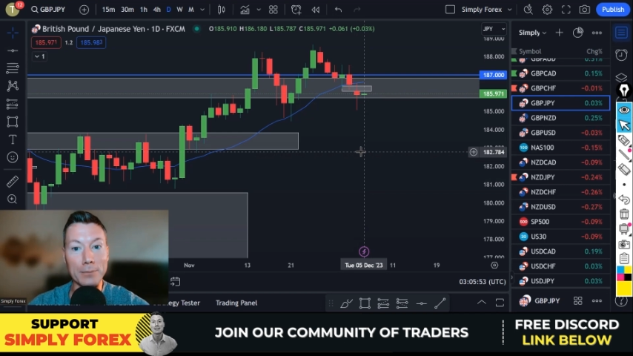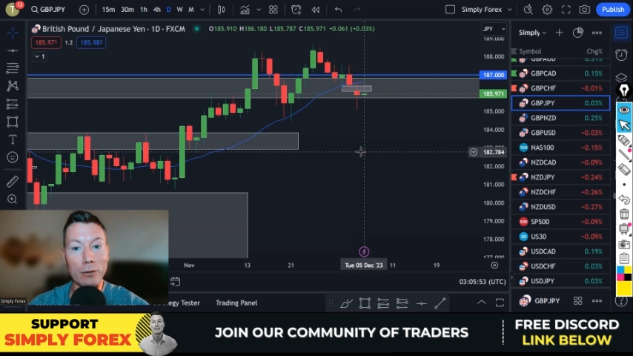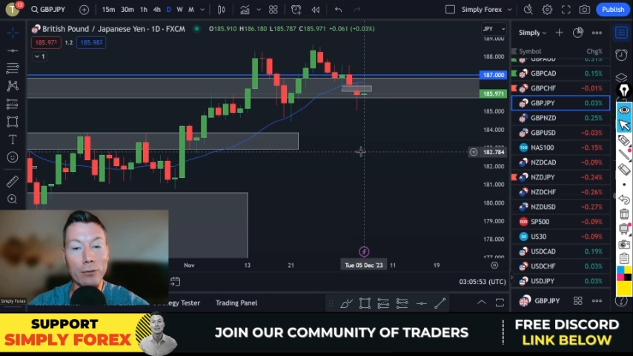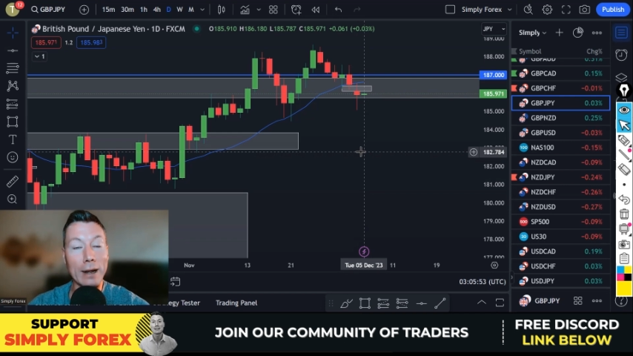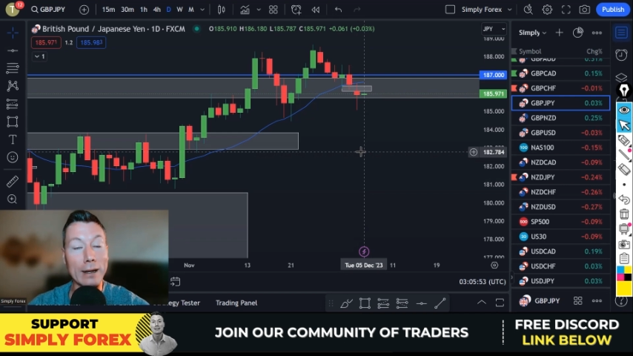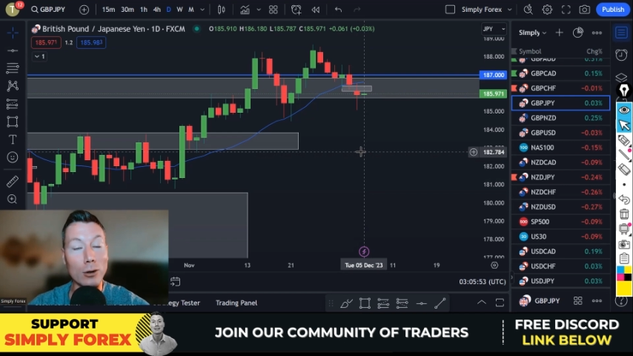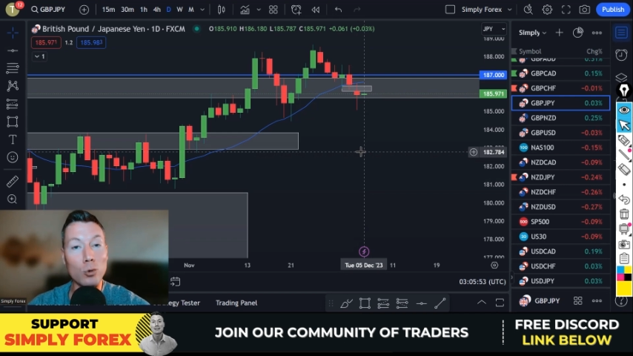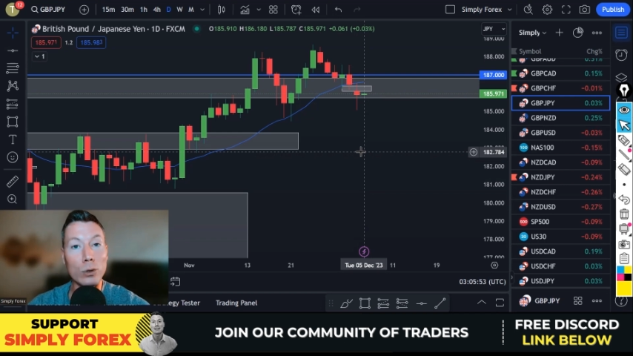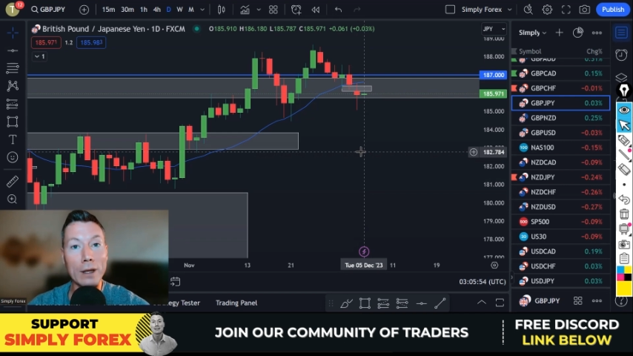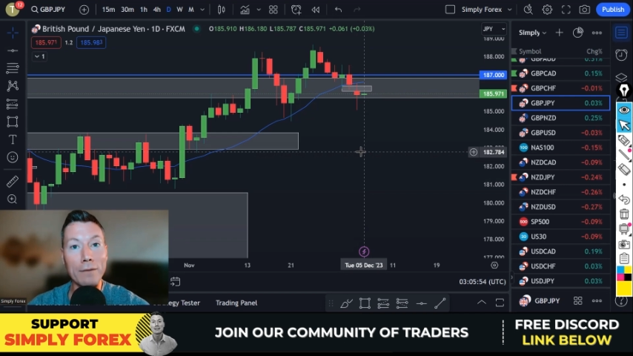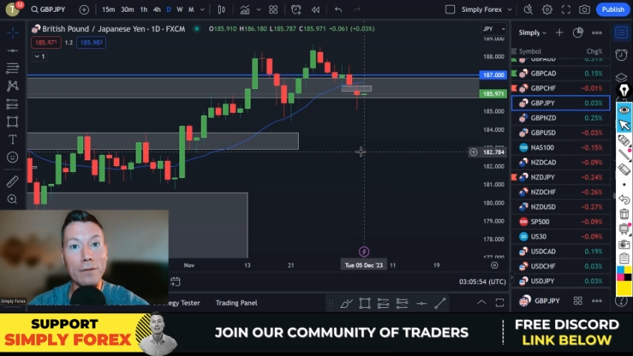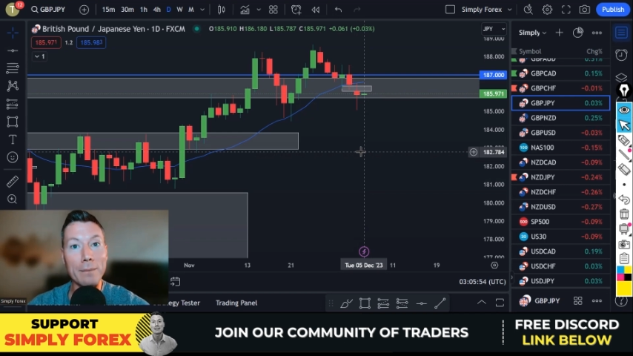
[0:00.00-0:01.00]
All right, all
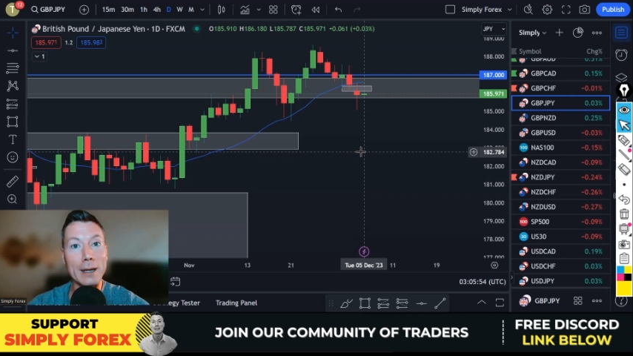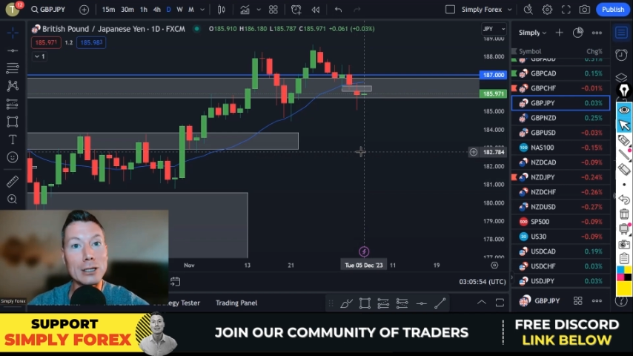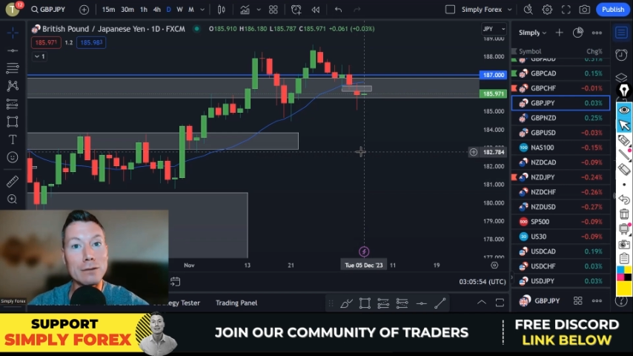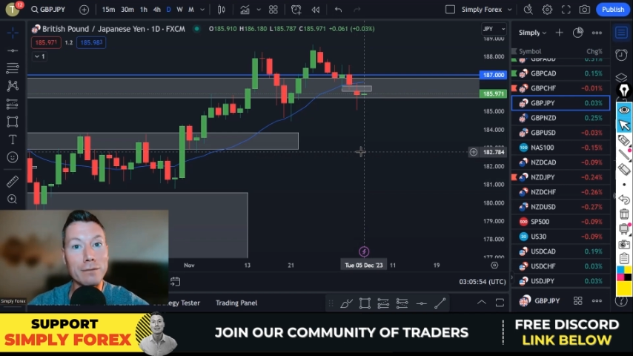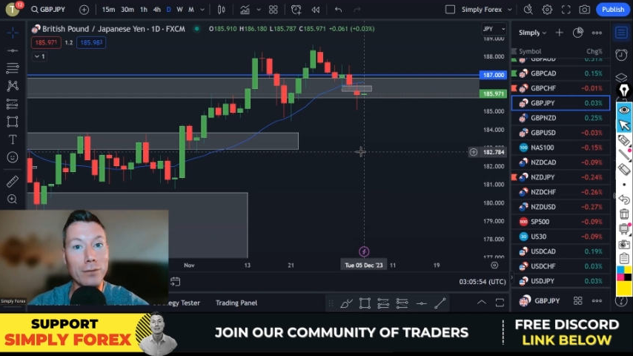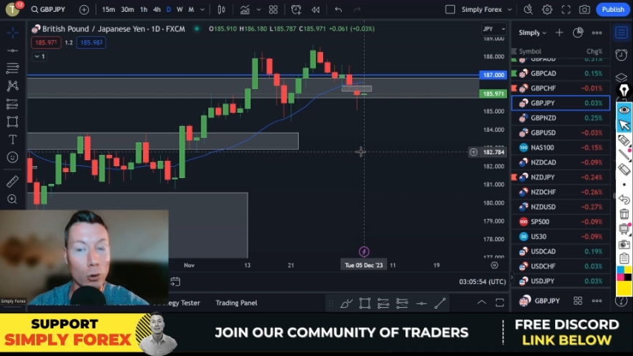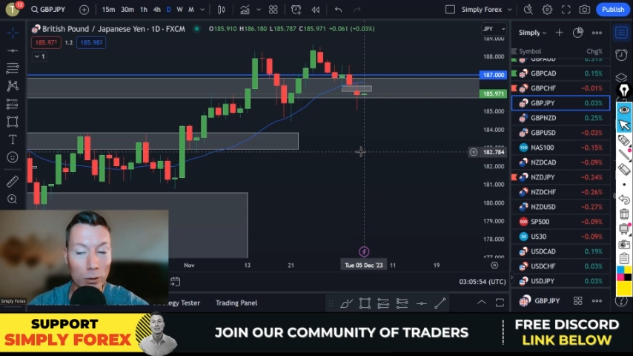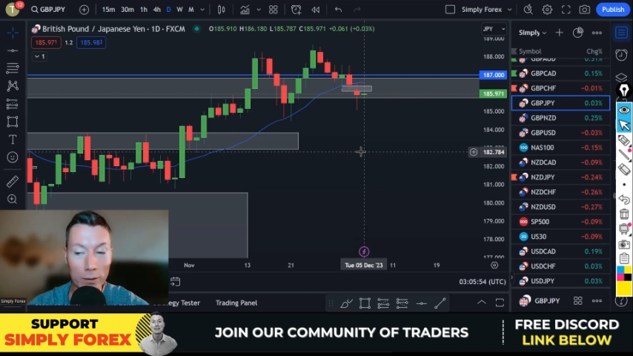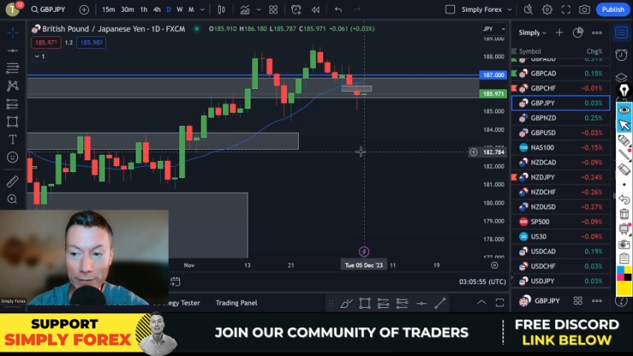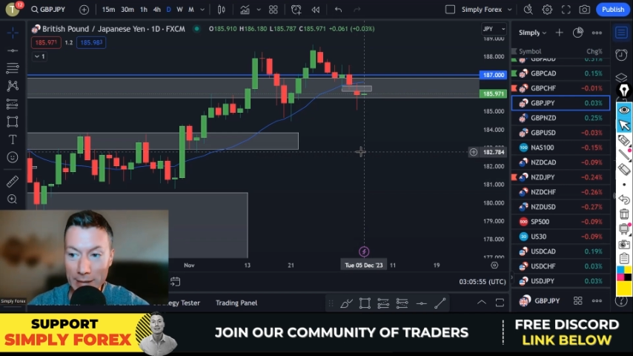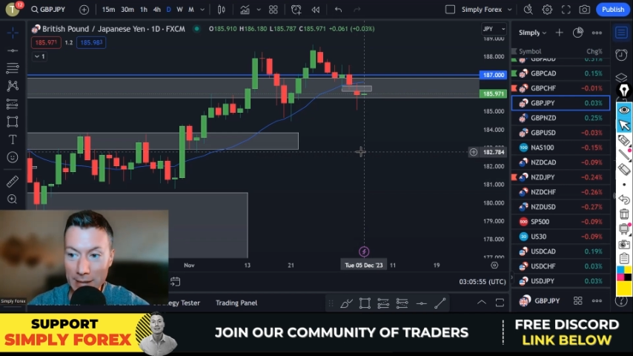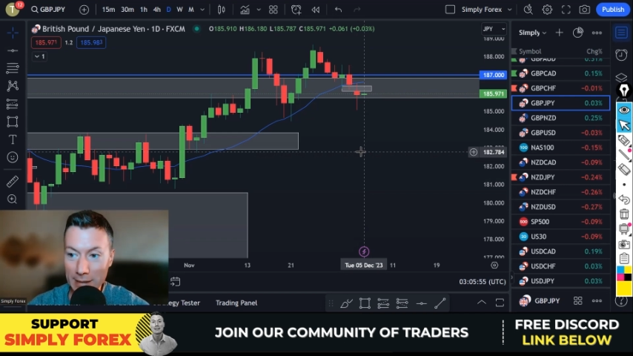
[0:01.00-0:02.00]
the information for all
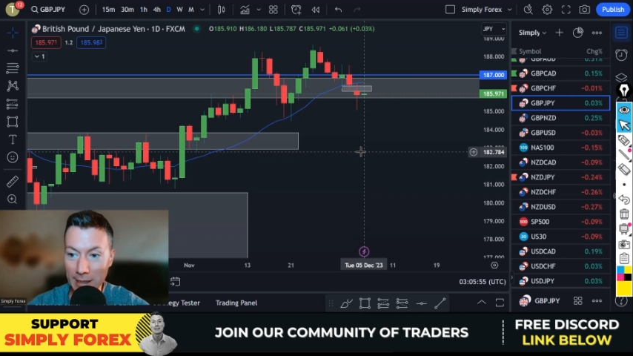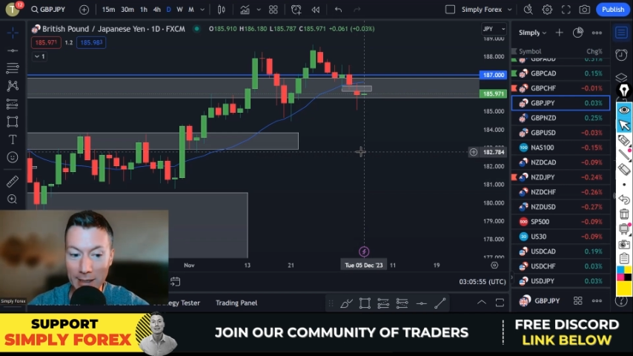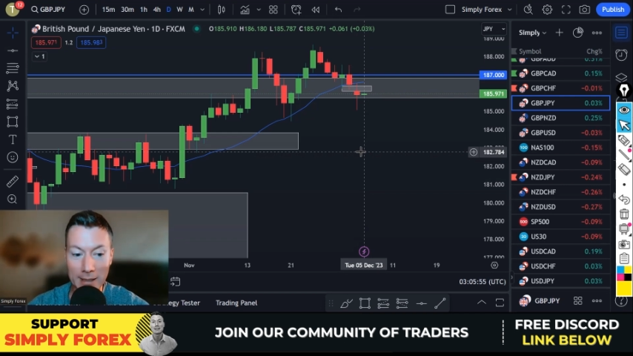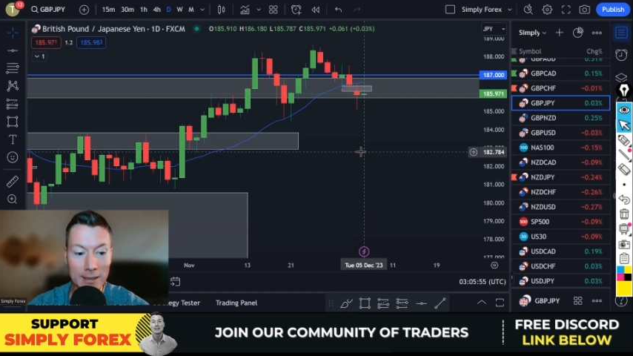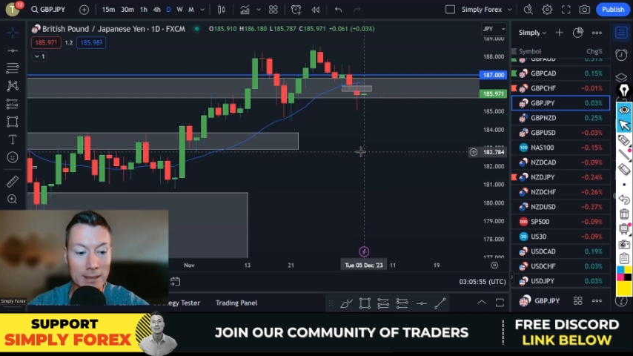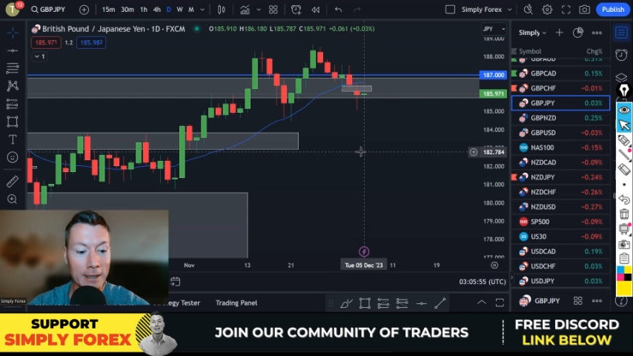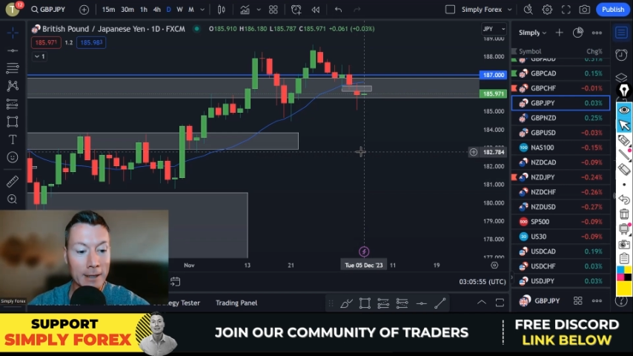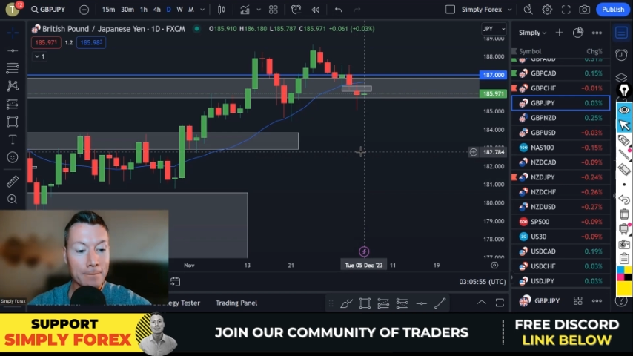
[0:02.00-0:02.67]
of these things